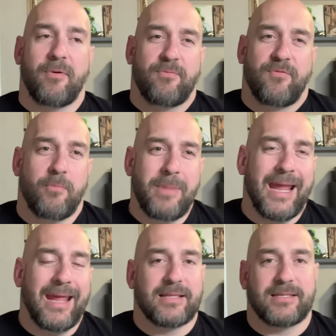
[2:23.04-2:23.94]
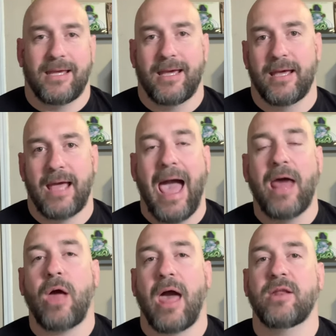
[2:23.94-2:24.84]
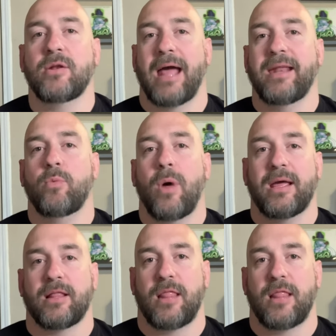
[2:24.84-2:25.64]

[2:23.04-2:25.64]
But for me, I didn't